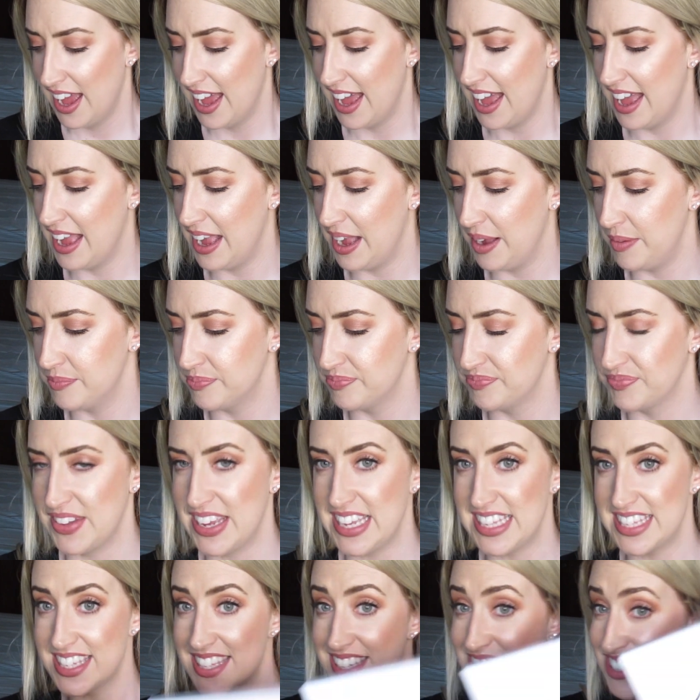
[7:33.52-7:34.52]
um,
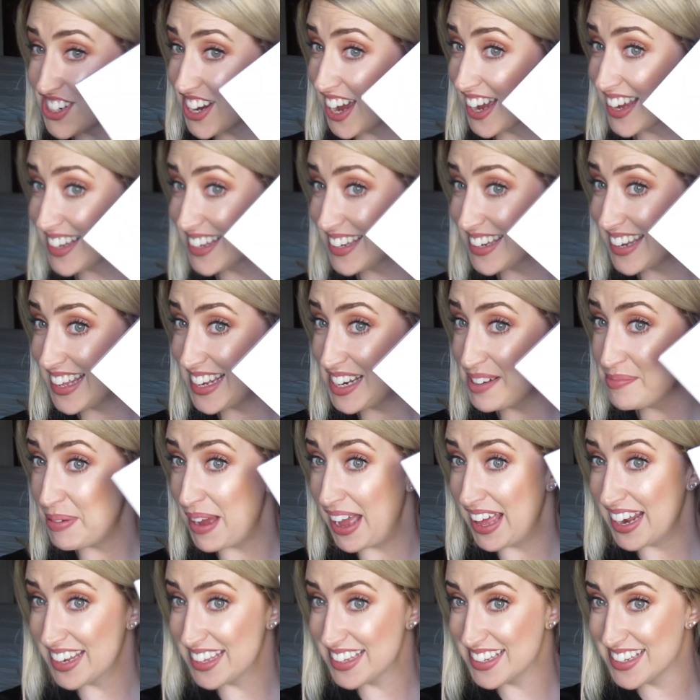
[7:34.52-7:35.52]
it's the Jaclyn Hill
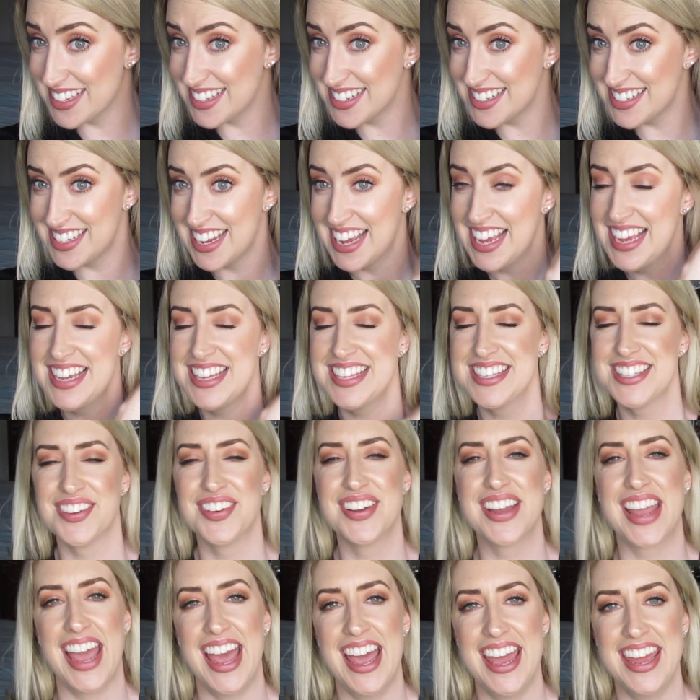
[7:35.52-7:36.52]
palette
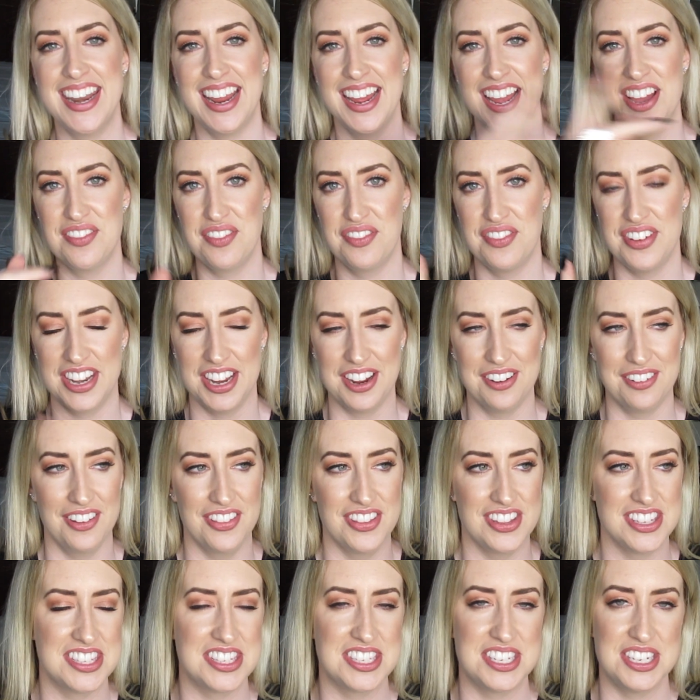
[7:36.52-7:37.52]
so again I have a video
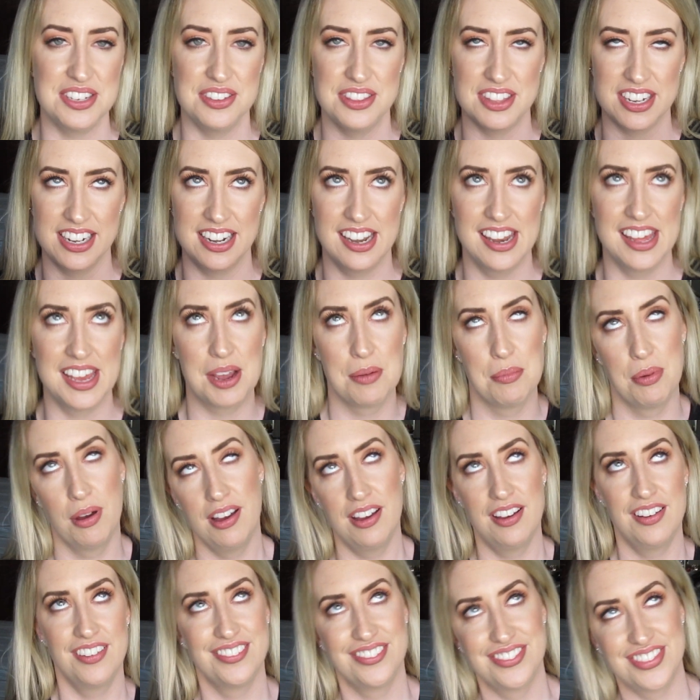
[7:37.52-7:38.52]
on this too that I'll link
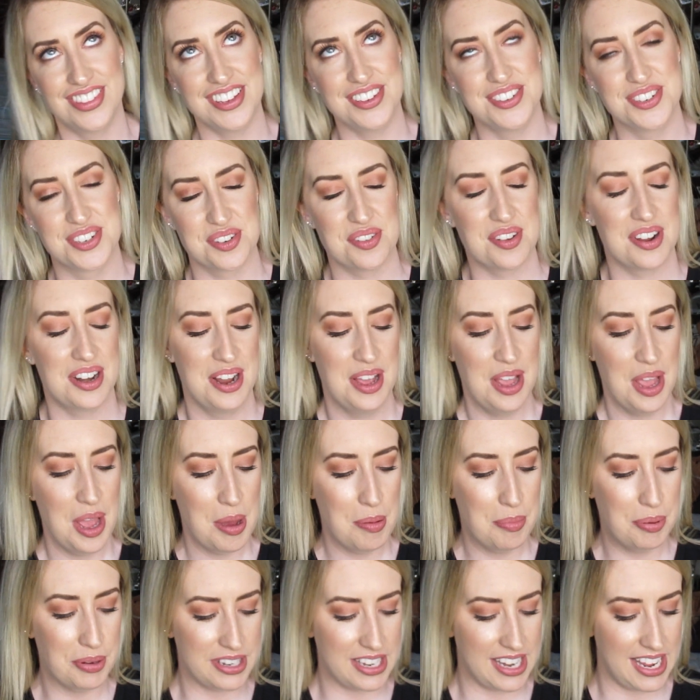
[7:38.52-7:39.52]
above the usual
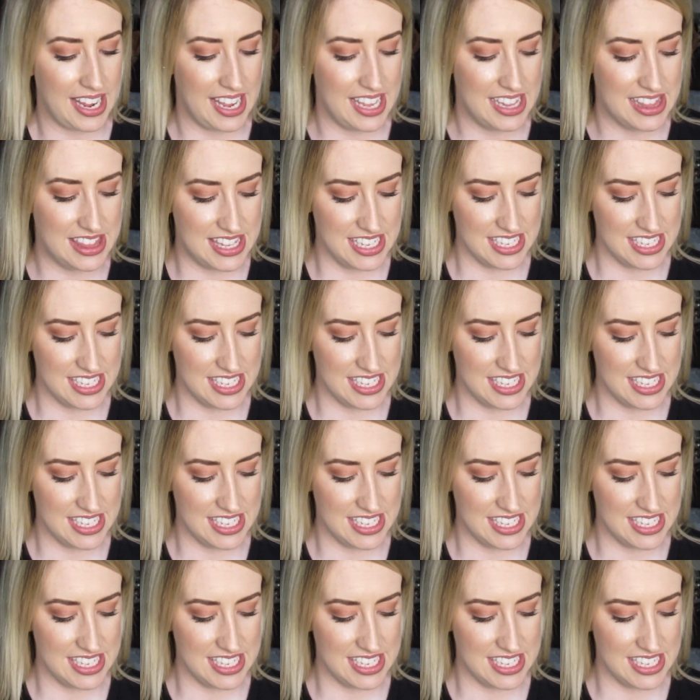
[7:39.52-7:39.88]
but uh,